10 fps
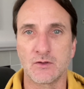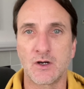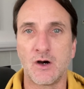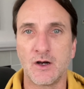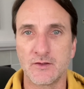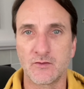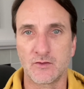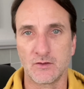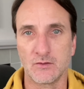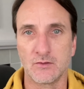cons
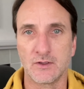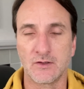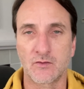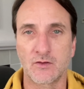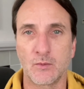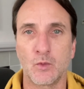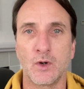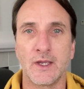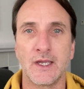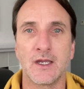you in some
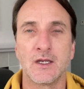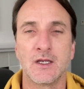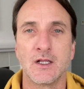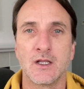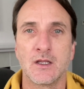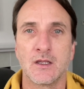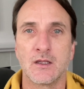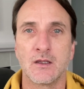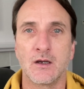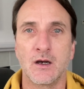way.
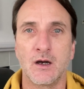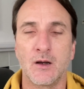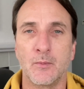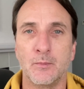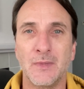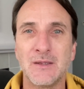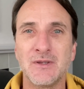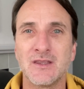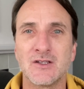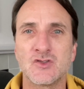
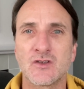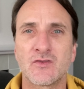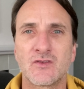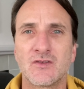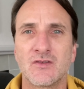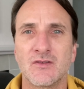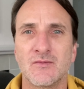Maybe they just